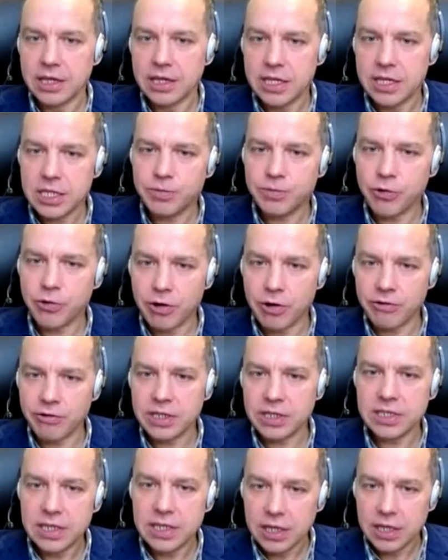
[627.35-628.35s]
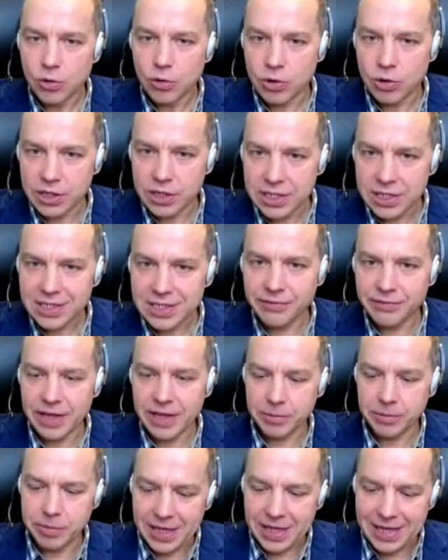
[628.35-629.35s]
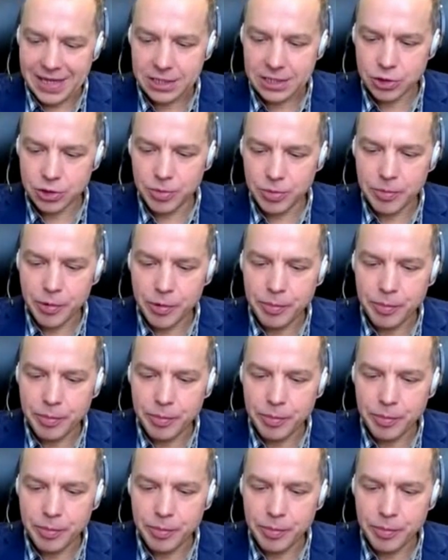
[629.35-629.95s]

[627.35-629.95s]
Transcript: This progress or this development has to be